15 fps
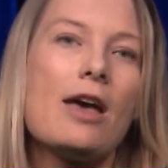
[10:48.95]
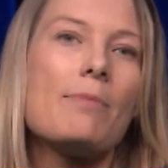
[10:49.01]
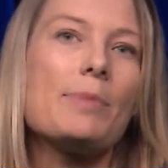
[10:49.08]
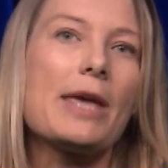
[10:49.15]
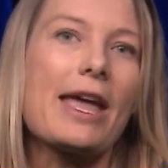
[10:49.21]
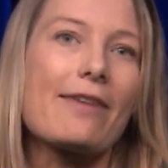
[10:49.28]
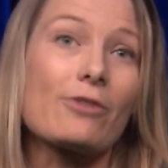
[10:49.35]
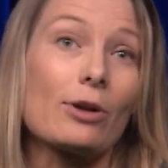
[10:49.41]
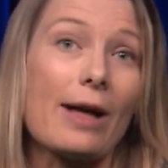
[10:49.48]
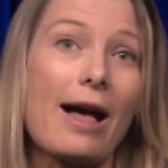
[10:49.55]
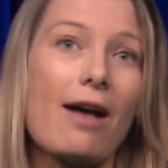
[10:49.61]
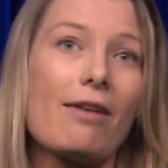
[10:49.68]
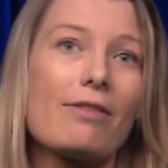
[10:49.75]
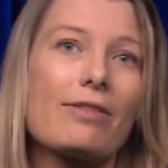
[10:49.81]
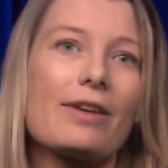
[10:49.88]
behavioral
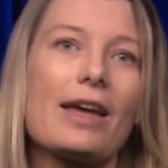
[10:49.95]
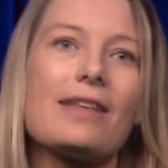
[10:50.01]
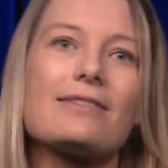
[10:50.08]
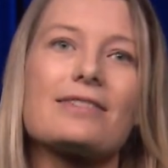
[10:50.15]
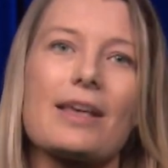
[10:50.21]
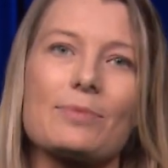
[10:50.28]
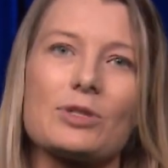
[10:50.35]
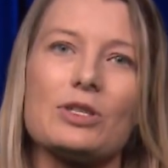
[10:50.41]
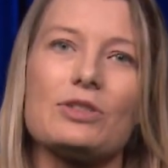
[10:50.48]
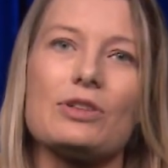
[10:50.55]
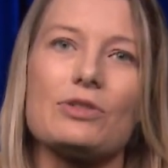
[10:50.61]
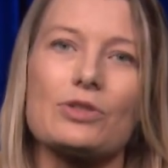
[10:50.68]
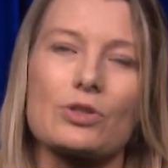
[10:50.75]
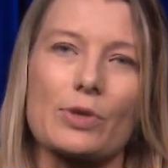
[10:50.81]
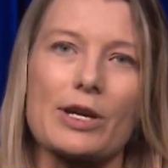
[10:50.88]
health, and substance
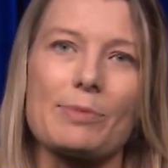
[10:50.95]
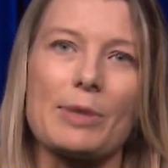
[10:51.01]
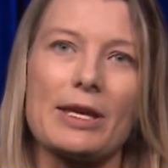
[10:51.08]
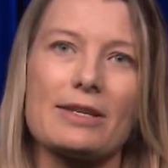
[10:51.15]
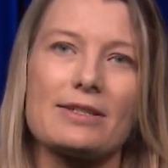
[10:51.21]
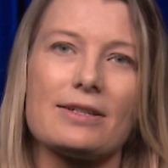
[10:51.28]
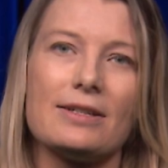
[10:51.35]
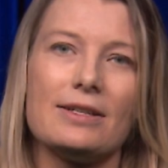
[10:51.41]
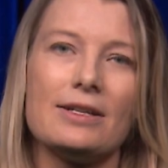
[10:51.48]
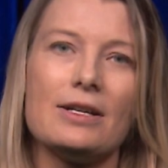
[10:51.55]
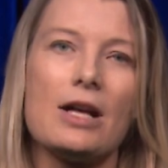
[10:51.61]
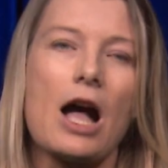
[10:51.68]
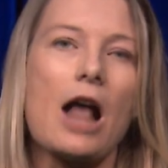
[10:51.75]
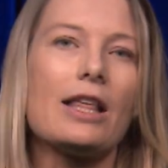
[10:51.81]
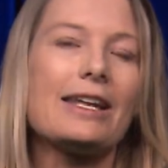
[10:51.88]
use treatment.
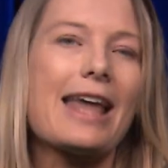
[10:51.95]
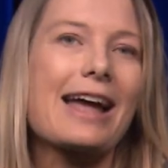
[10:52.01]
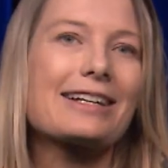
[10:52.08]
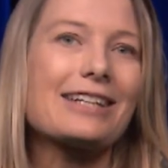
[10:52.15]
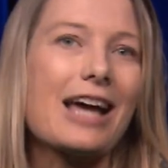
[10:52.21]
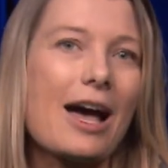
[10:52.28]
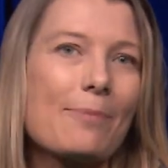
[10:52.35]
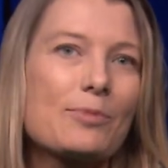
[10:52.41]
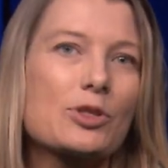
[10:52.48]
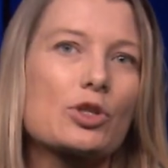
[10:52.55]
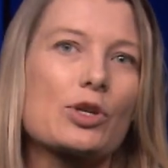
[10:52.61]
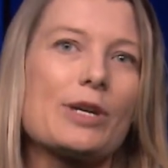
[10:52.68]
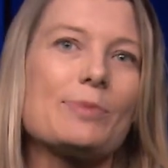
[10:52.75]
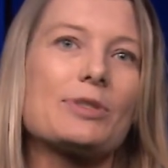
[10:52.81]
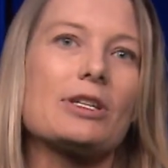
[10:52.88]
I'll enact
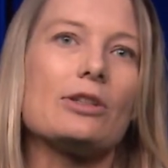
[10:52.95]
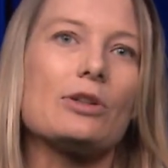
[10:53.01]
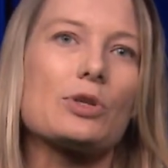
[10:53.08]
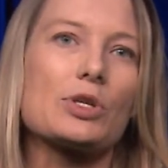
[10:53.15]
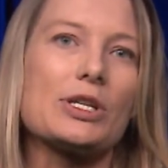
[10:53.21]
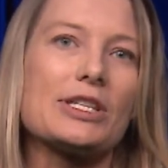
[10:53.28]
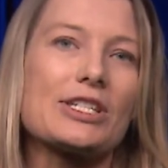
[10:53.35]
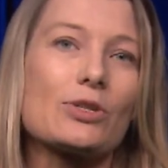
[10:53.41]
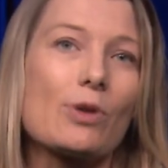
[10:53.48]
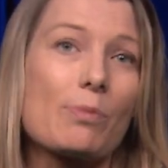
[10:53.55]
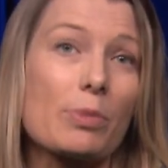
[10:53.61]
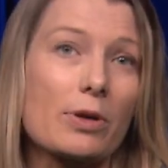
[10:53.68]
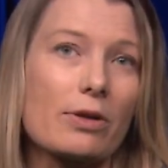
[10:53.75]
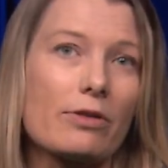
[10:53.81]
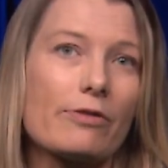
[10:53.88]
upstream solutions to
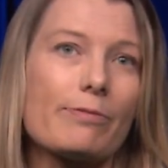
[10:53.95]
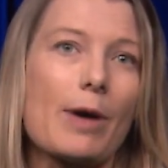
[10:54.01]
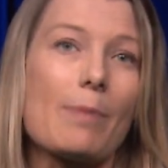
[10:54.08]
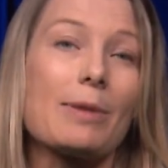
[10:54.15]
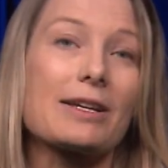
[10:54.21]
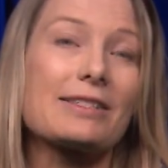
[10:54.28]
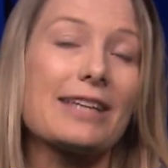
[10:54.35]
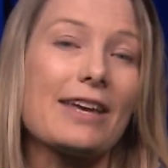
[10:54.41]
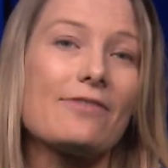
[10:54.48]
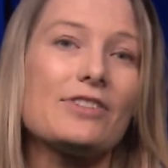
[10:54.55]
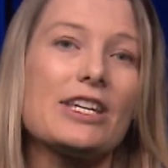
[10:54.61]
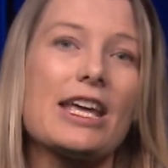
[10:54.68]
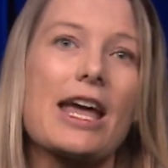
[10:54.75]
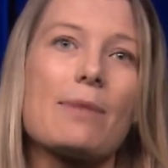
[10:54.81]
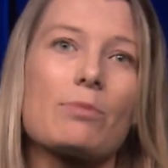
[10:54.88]
improve public
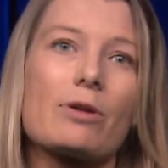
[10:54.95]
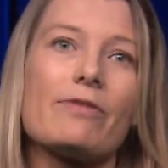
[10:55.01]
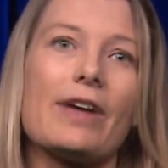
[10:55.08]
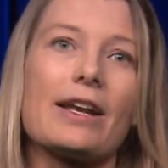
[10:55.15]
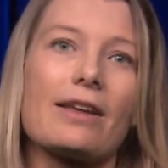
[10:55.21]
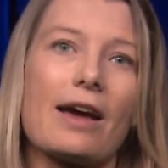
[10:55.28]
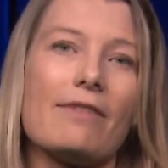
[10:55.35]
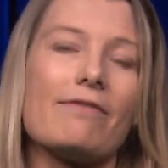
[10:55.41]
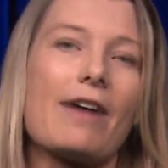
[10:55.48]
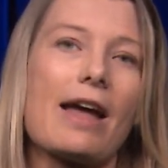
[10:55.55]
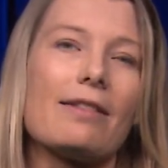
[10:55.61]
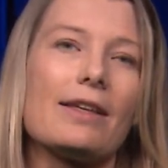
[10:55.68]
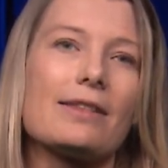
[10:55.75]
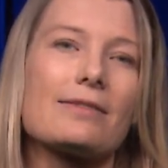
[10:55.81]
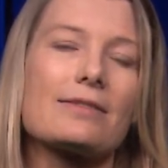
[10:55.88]
safety and prevent gun
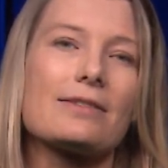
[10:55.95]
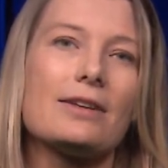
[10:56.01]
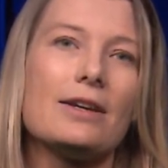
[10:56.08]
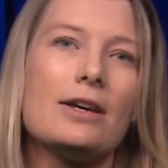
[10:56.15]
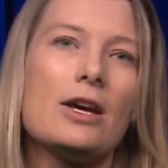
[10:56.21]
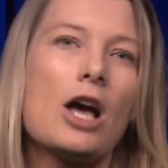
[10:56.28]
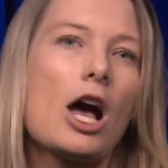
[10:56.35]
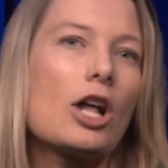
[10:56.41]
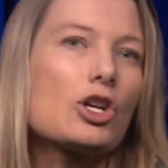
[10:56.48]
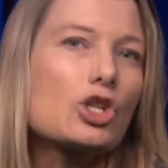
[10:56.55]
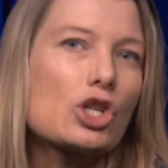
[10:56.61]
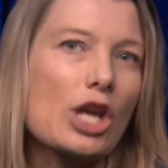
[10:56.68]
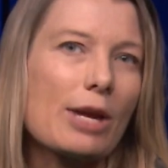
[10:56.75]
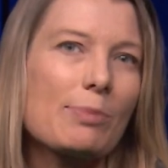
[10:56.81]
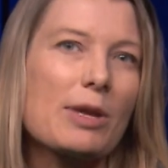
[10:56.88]
violence. I'll
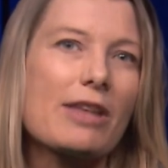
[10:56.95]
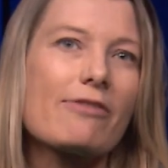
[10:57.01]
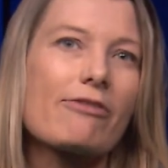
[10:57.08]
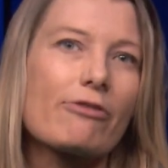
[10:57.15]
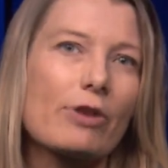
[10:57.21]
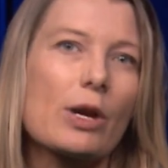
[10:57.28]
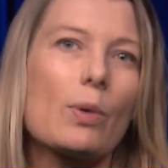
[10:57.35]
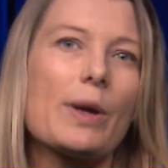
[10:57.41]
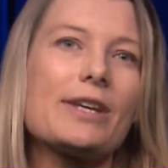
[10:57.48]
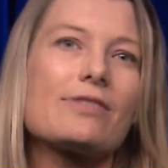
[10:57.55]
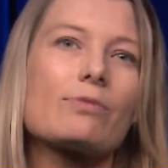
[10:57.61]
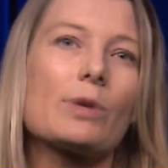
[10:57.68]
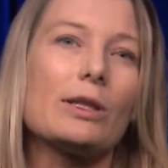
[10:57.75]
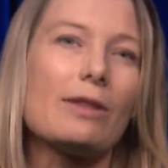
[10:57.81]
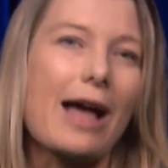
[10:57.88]
champion frequent,
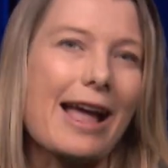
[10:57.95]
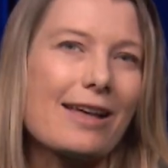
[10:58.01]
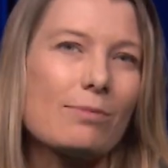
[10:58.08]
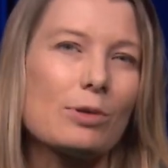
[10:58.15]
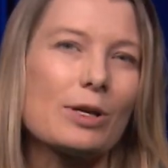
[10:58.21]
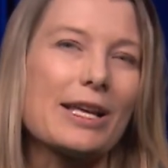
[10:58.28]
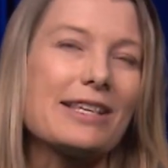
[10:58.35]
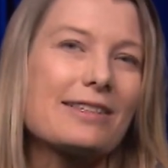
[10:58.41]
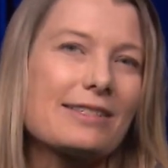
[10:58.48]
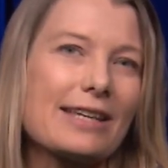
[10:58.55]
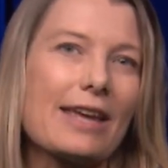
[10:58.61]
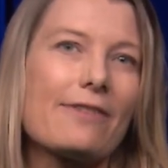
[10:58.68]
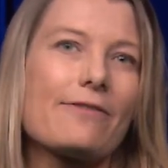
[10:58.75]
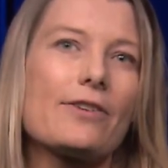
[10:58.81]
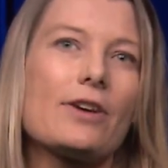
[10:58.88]
reliable, and
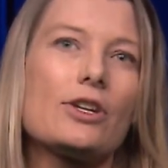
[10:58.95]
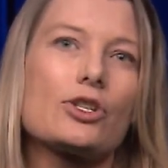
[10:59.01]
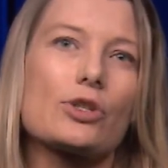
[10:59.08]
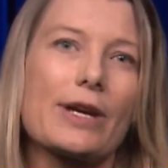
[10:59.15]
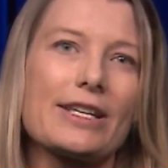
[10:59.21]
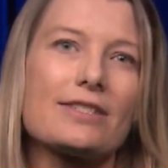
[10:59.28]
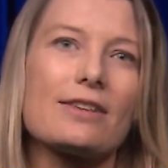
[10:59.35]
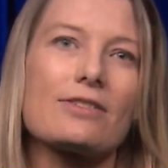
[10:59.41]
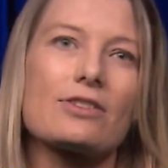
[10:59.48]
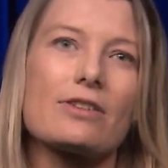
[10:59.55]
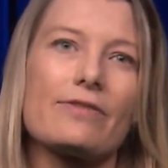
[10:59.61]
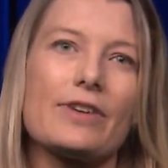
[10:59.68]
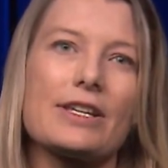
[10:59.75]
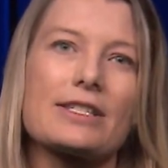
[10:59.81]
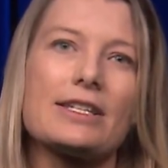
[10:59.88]
safe transit
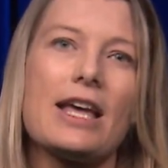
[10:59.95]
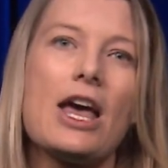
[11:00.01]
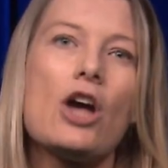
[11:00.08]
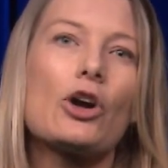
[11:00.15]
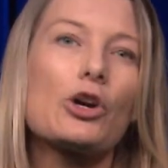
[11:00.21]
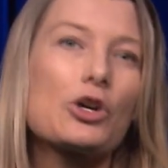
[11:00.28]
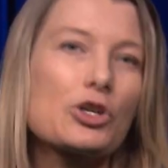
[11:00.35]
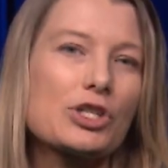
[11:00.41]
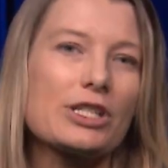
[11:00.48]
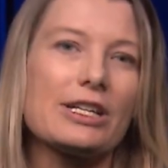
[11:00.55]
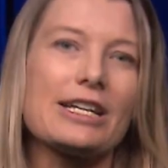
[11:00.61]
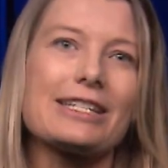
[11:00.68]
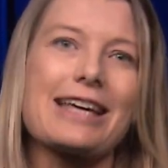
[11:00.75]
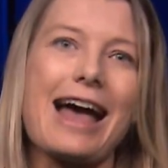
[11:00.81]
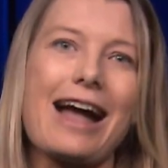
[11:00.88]
service,
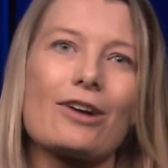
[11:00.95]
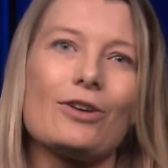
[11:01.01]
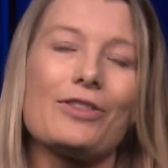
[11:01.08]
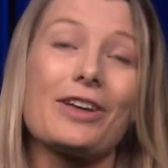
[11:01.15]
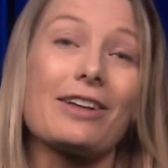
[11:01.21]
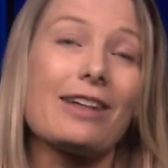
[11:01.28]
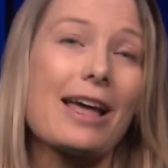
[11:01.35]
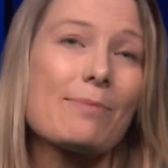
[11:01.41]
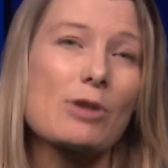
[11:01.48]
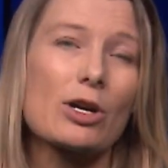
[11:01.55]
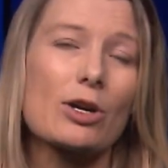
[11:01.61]
urgently tackle the climate